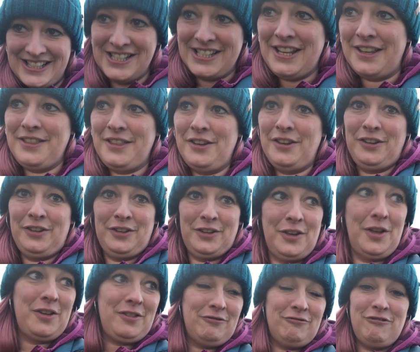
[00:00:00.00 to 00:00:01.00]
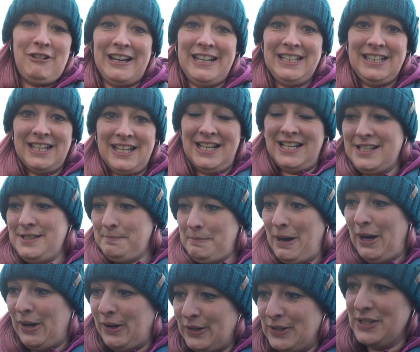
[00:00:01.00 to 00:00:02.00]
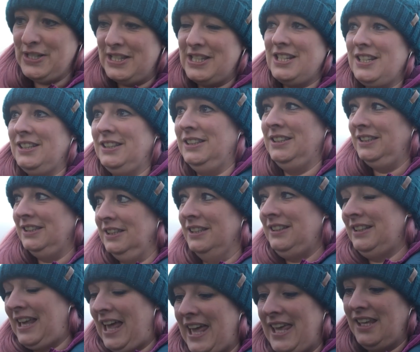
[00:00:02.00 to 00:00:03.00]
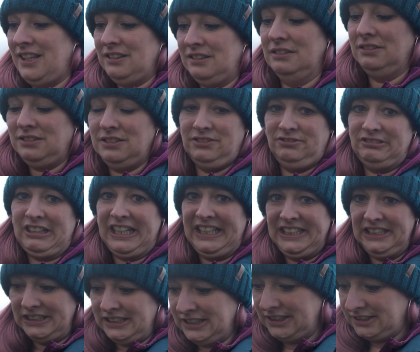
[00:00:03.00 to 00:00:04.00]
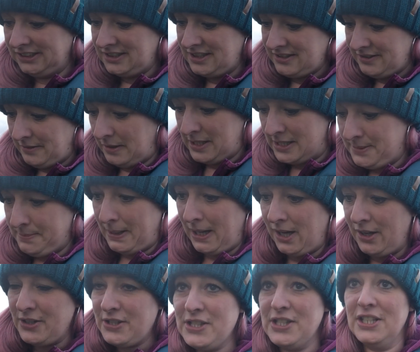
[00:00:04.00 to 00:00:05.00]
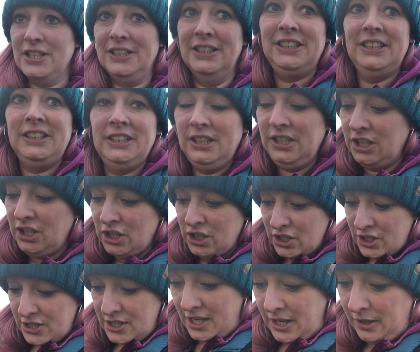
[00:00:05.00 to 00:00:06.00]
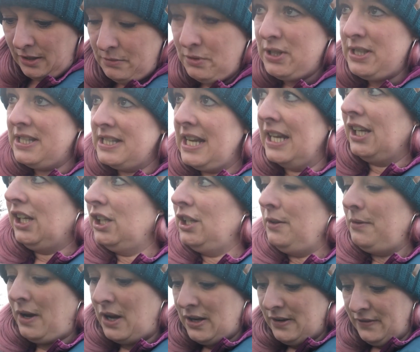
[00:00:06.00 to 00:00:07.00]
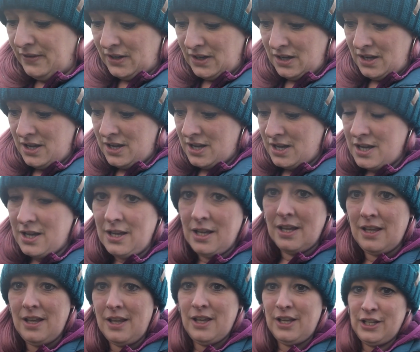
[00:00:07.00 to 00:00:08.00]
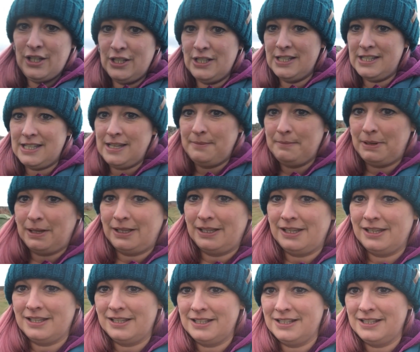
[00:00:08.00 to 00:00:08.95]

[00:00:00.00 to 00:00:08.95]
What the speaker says: So the rain has passed. Hail, rain has passed. So I'm just taking you over. You can see my